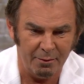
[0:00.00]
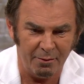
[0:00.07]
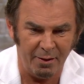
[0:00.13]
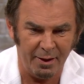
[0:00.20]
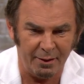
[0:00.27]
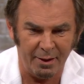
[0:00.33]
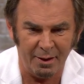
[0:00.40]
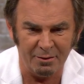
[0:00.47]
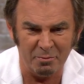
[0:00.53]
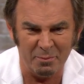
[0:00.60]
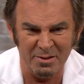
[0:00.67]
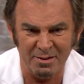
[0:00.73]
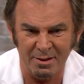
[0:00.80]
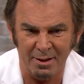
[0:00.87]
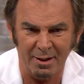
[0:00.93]
thing, the
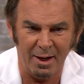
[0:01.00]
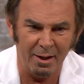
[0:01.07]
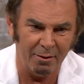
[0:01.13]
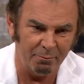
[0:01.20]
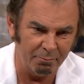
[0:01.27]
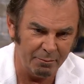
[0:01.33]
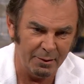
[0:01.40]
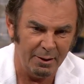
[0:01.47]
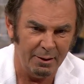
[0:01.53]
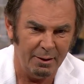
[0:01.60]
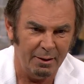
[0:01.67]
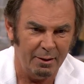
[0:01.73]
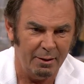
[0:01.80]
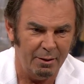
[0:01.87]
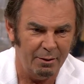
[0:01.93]
intimacy, kind of
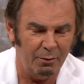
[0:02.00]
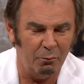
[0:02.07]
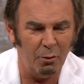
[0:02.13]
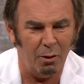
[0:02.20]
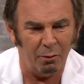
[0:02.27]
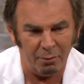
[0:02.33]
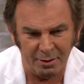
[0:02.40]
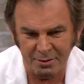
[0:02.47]
the road.